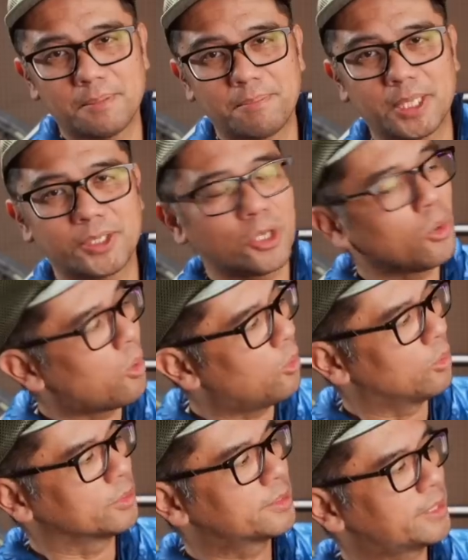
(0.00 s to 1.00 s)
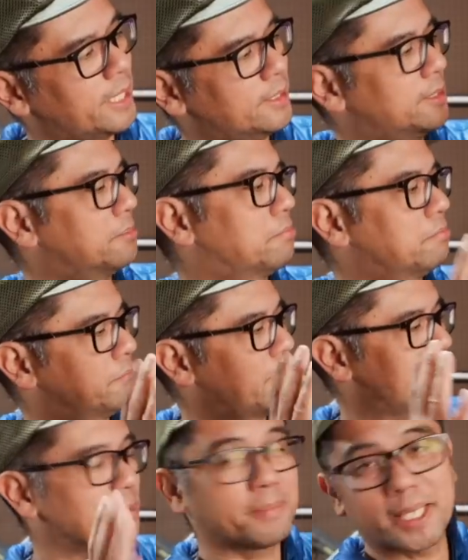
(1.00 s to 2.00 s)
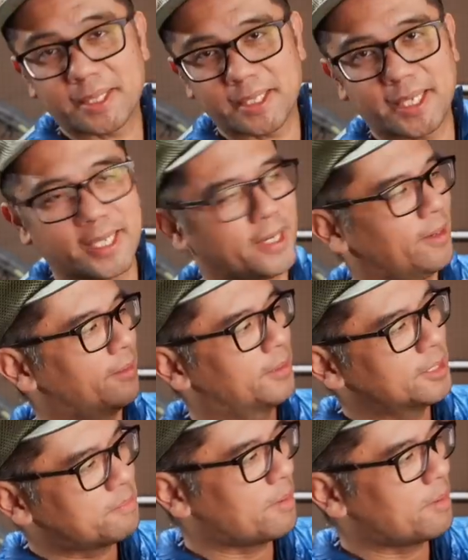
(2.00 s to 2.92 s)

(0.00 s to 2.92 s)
but no holes. That's that's a big thing here. This